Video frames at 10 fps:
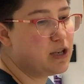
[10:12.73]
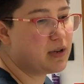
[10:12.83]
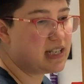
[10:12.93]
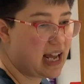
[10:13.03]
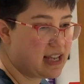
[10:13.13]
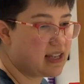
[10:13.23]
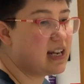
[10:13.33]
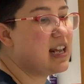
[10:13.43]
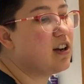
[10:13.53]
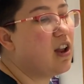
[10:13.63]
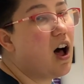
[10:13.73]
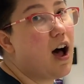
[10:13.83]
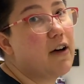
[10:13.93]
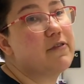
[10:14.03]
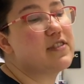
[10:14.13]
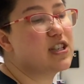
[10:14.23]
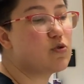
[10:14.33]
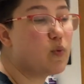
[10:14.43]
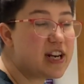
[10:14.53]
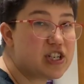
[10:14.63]
you can take the needle off,
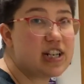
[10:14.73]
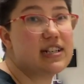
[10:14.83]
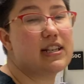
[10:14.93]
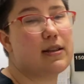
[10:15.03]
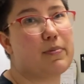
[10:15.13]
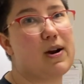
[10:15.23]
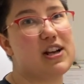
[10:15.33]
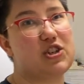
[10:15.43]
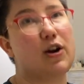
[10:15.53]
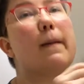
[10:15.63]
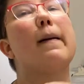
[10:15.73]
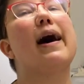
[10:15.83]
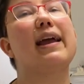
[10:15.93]
switch it to the pressure.